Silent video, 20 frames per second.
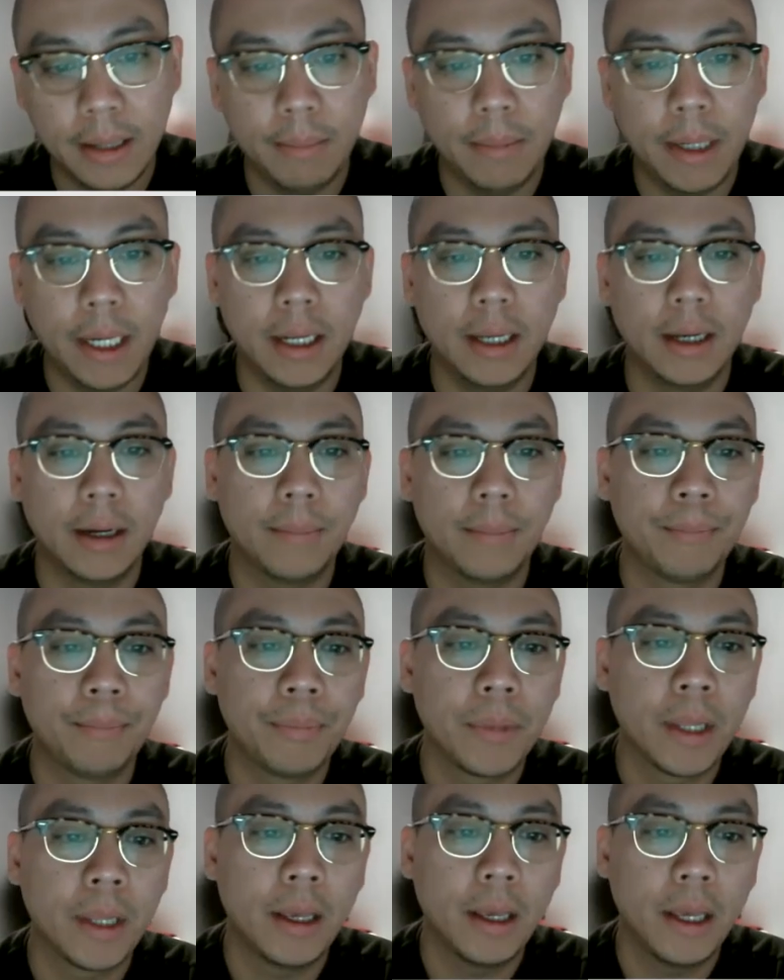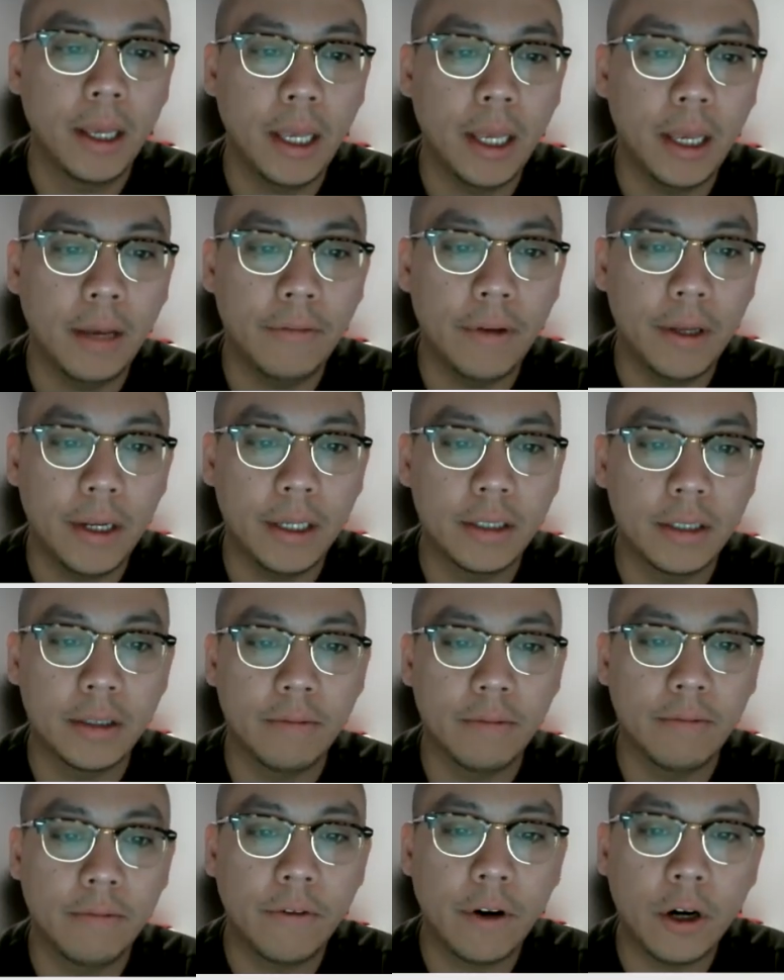the meaning. If it is
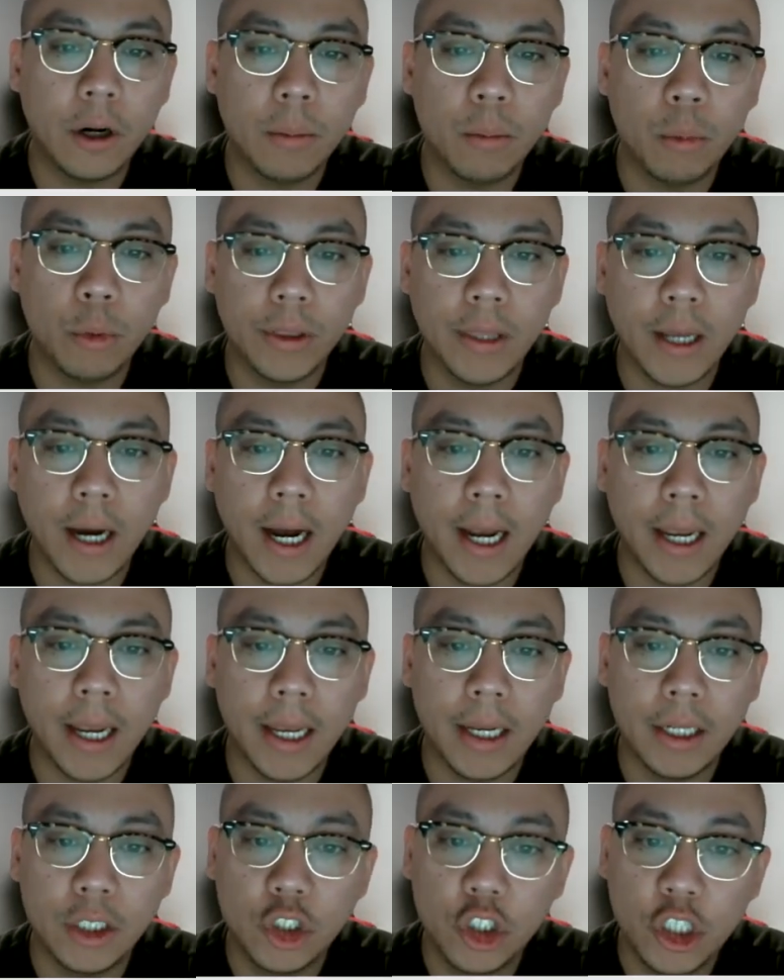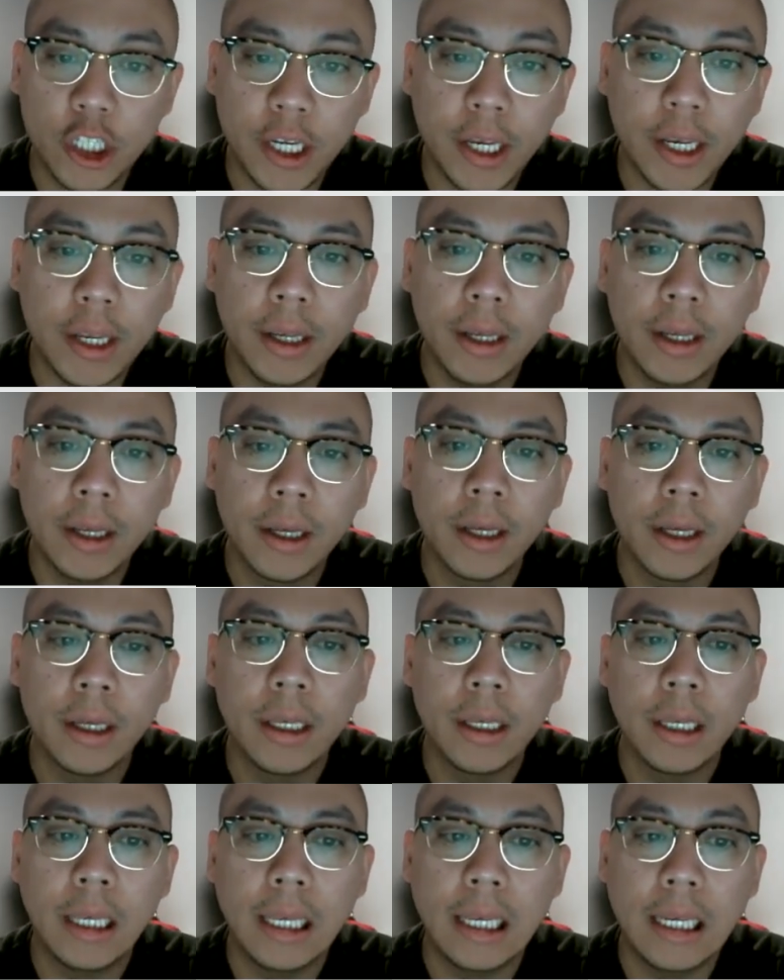a verb with ing,
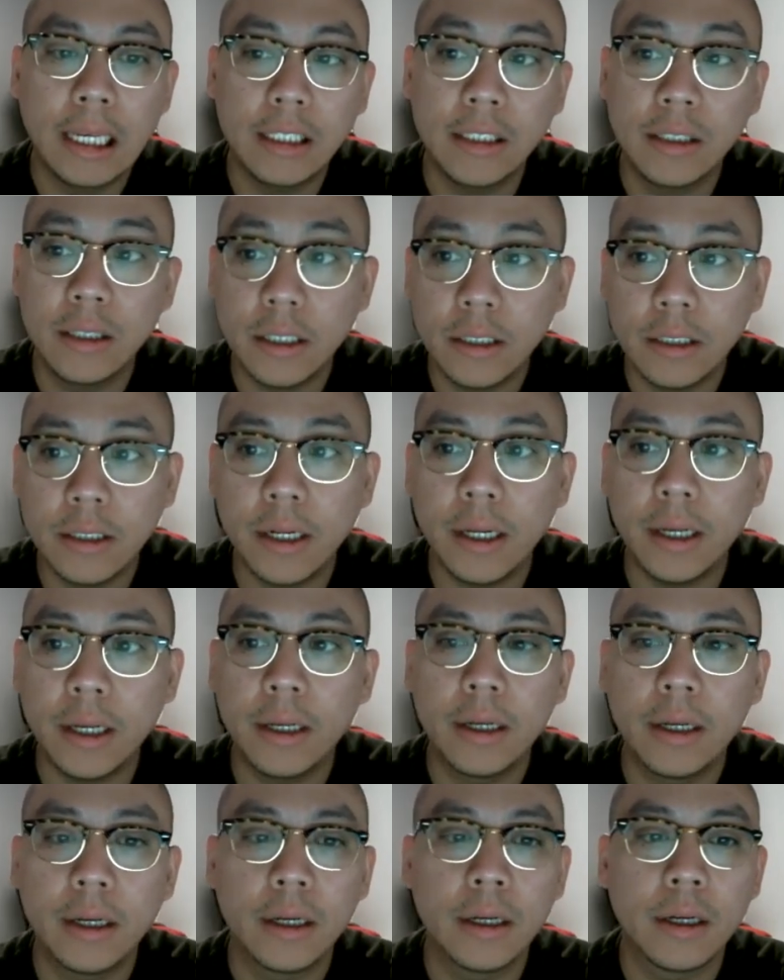he's listening,